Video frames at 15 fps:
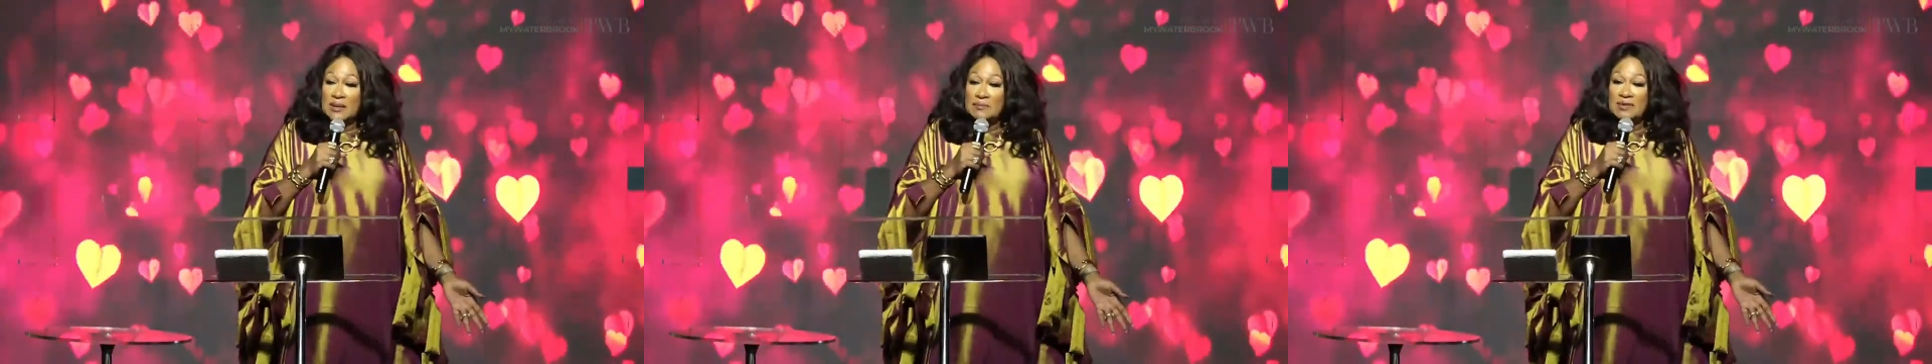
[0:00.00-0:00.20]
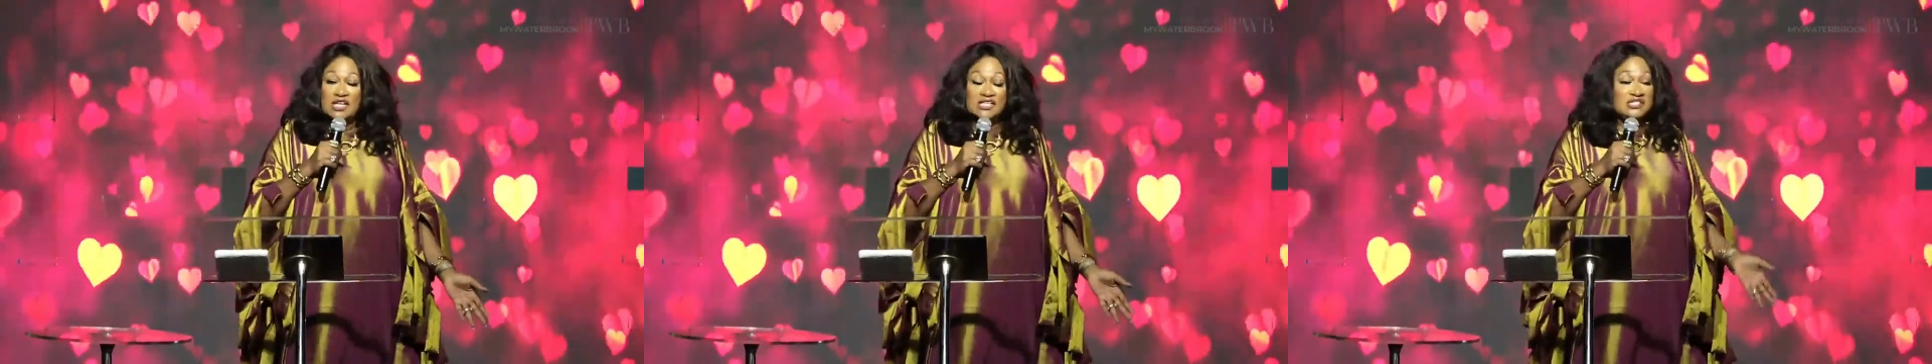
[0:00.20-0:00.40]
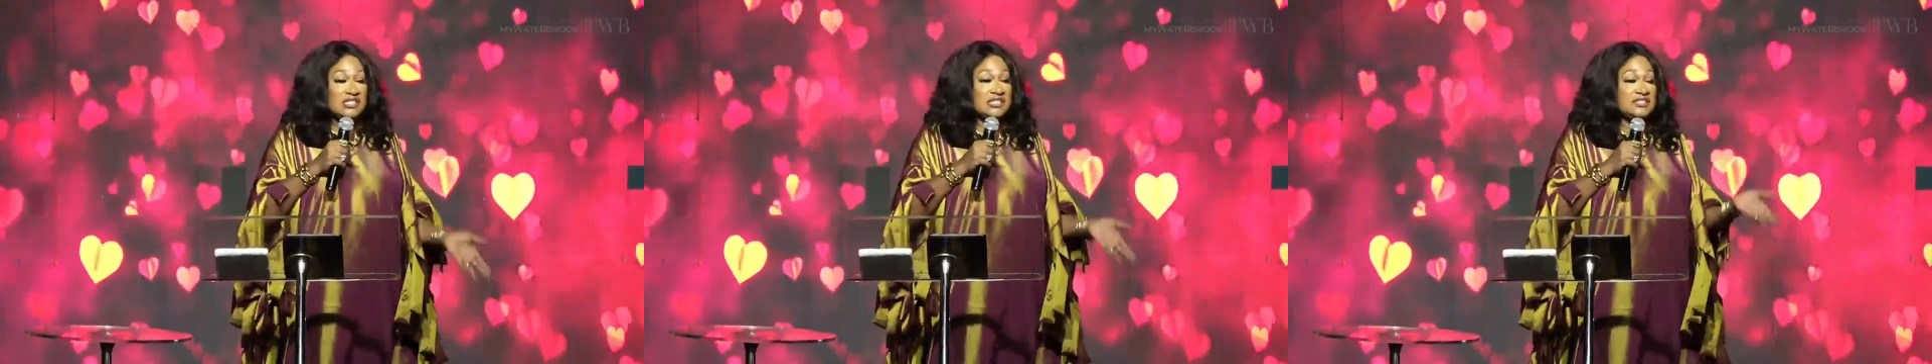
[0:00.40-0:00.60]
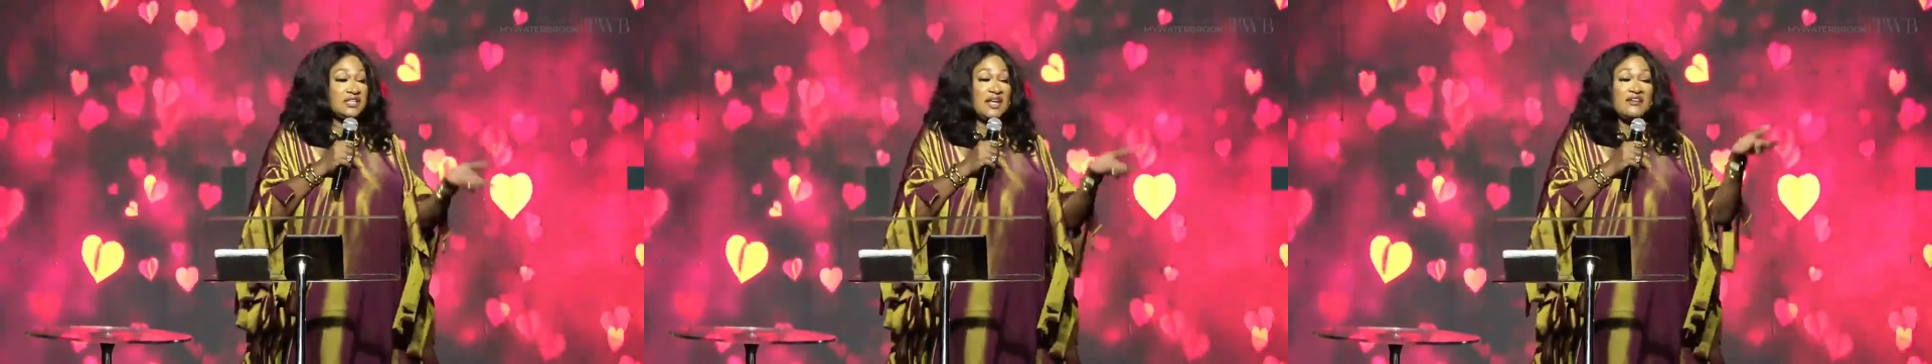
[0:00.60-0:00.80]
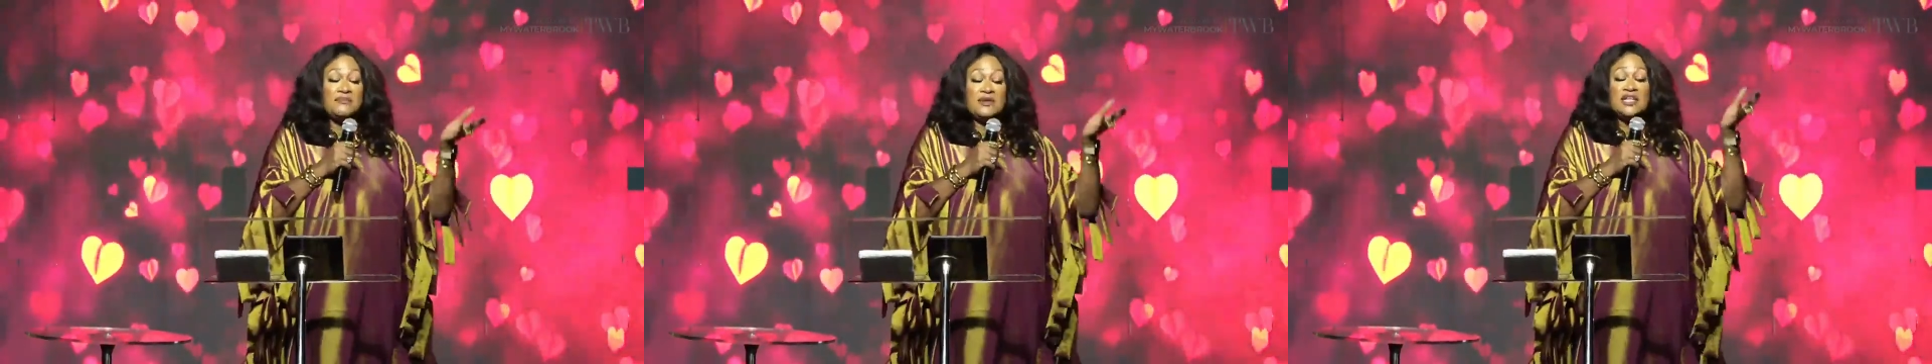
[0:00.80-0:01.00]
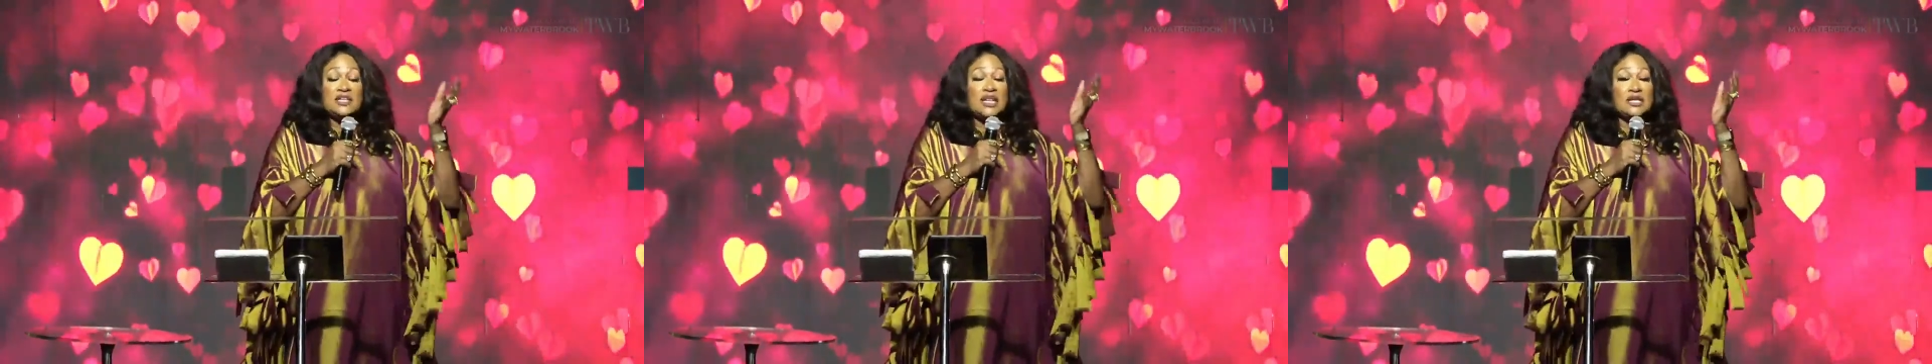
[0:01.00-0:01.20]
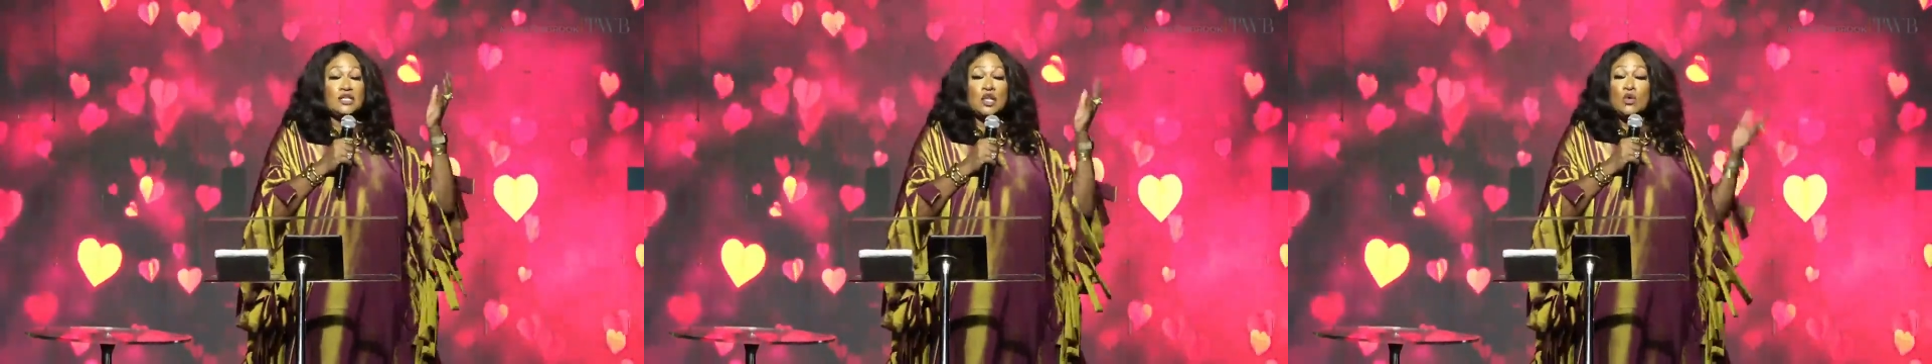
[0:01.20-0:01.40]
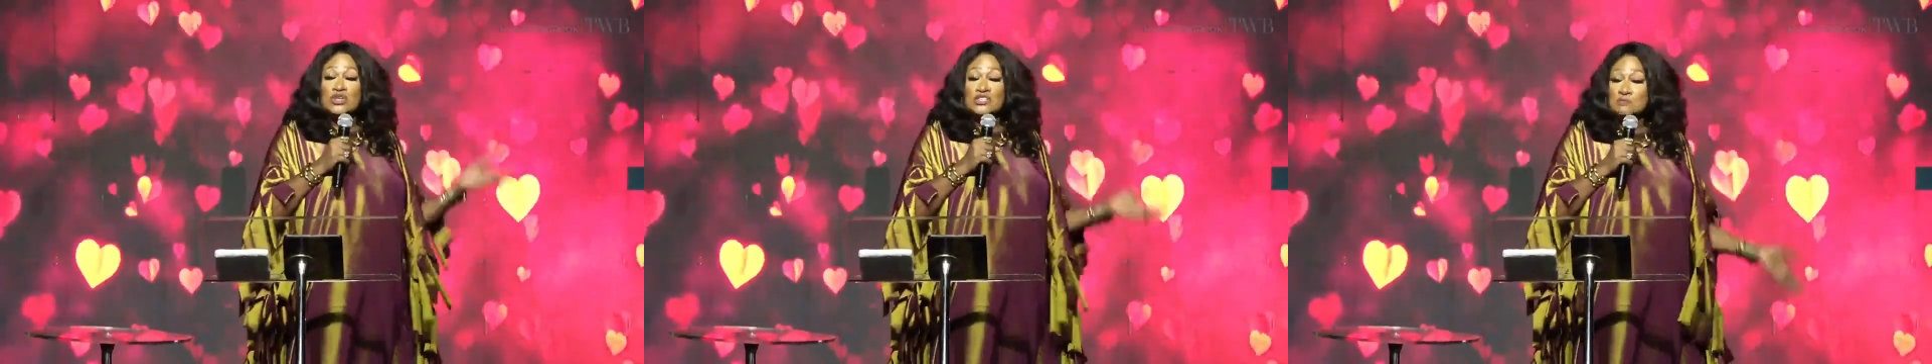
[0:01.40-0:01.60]
because he saved me at the
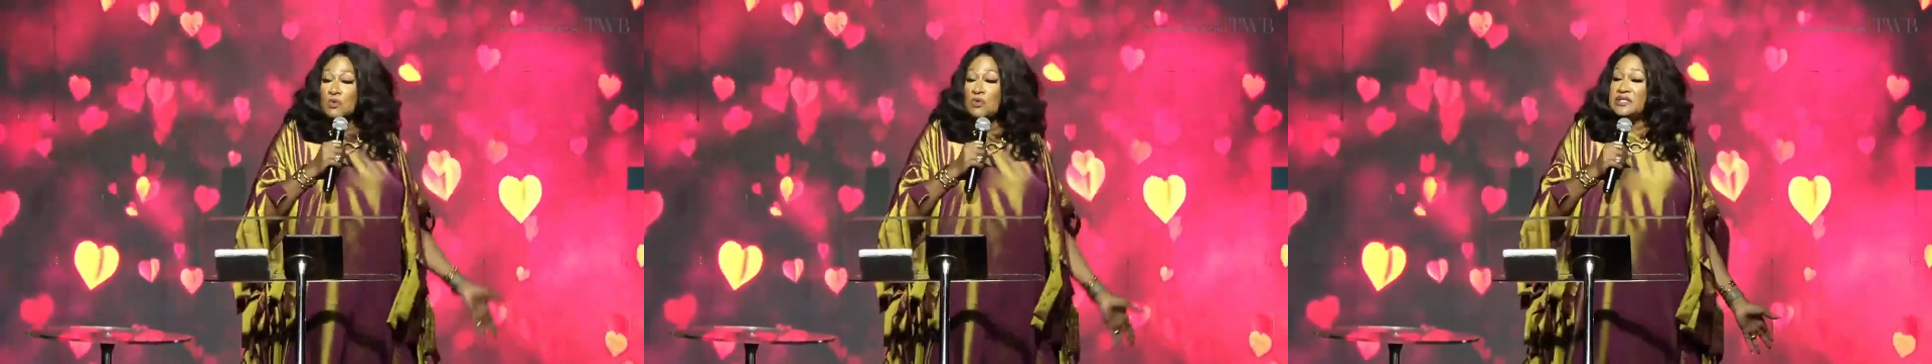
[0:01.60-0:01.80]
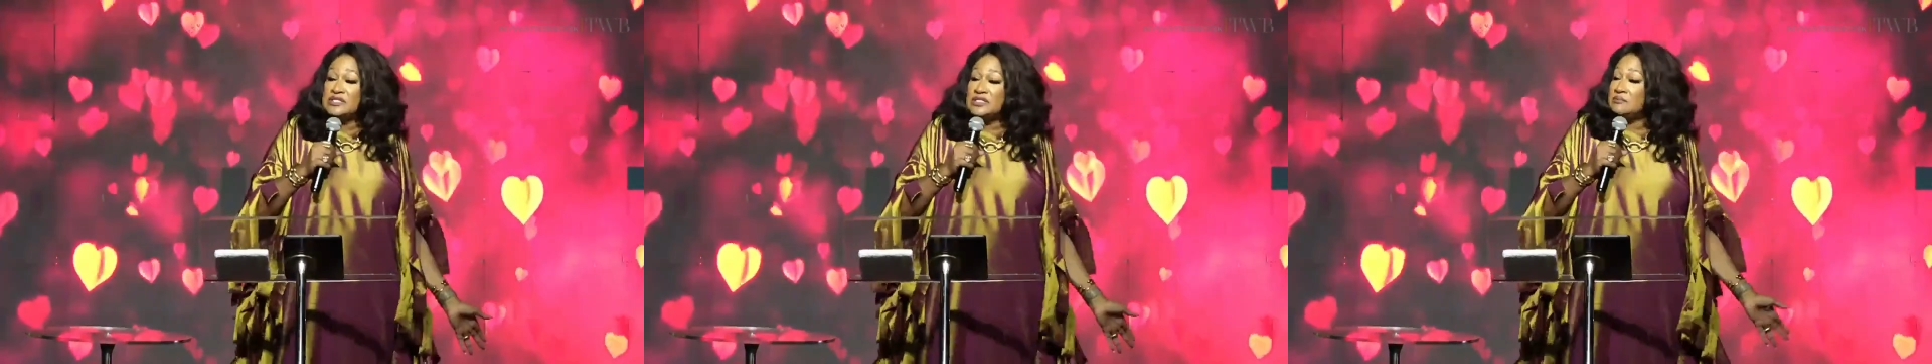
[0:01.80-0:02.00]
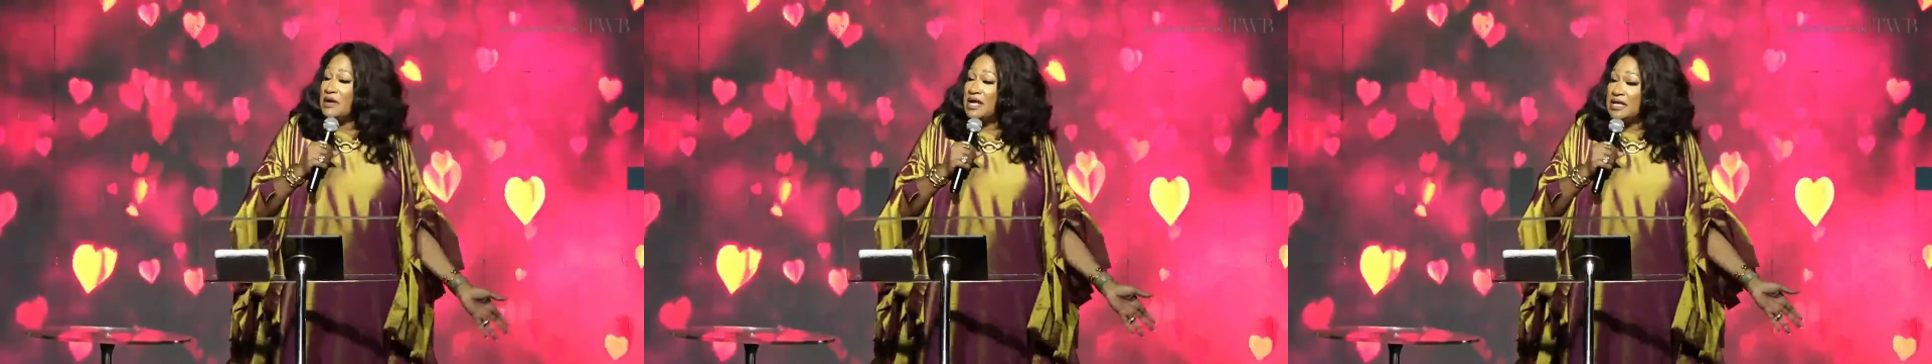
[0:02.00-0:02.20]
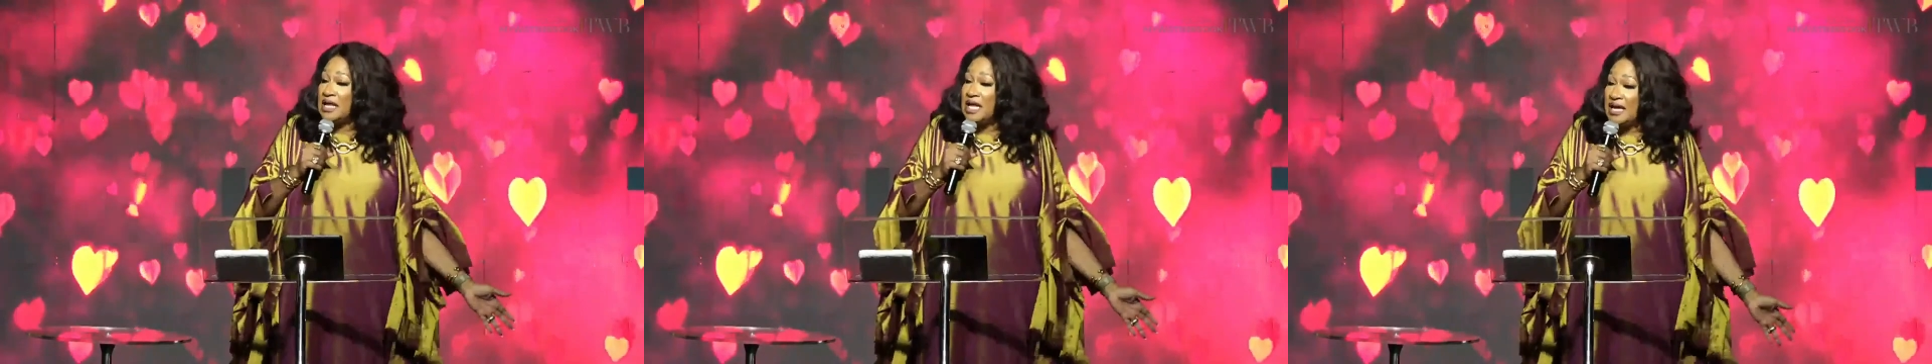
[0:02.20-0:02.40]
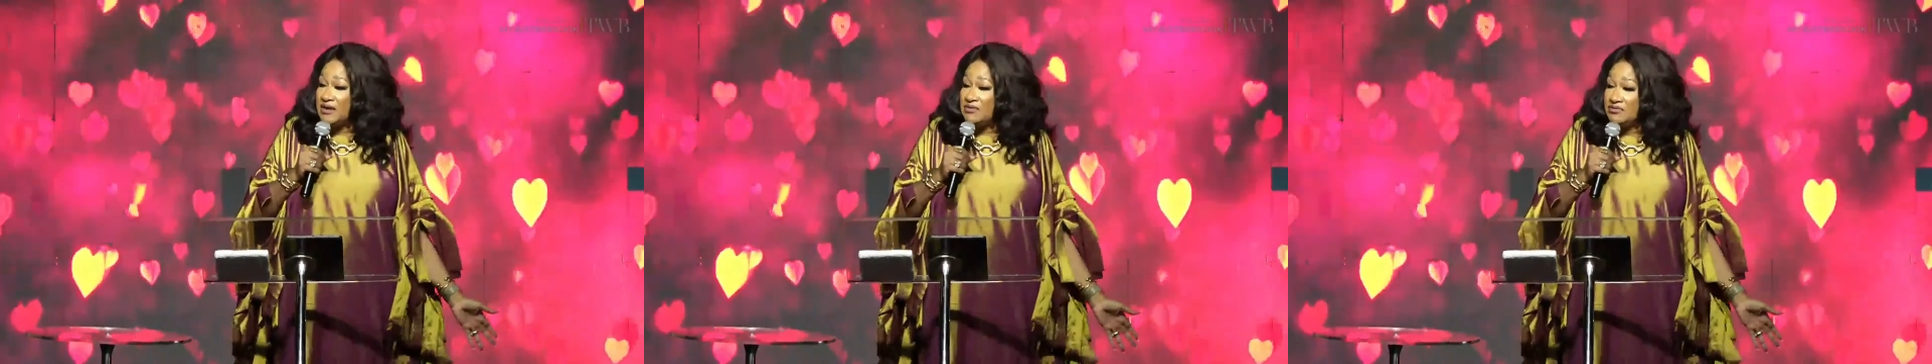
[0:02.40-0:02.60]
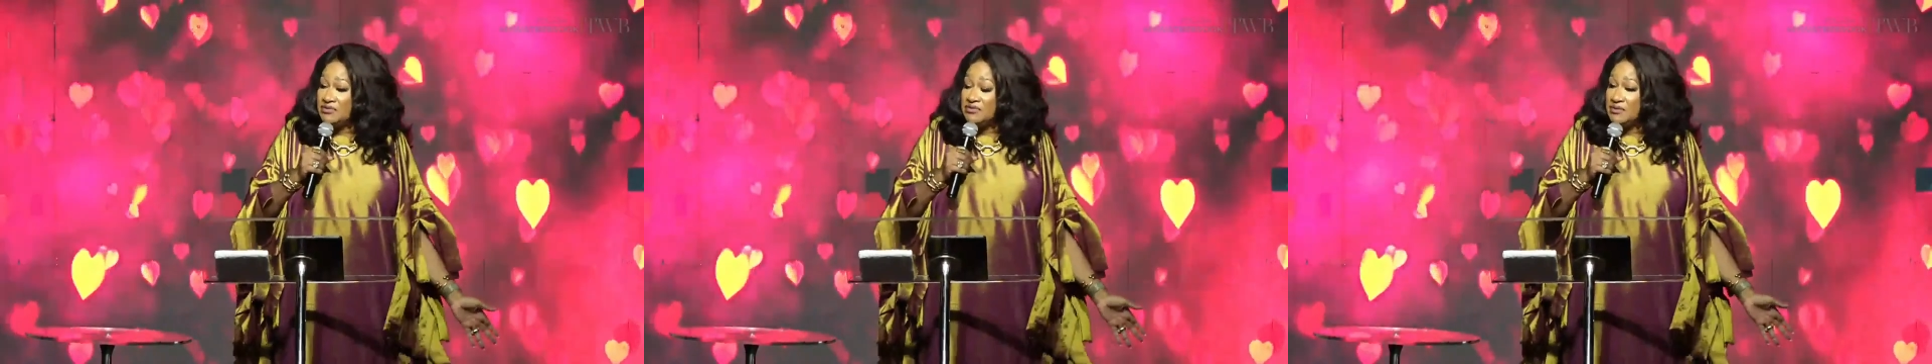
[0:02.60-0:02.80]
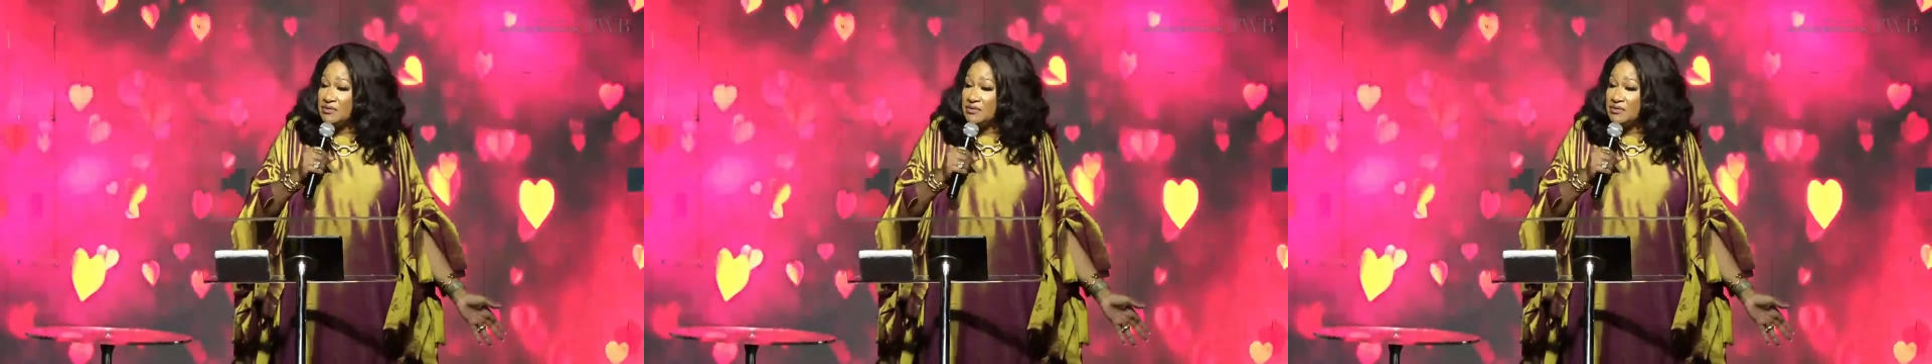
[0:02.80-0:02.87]
lowest point in my life.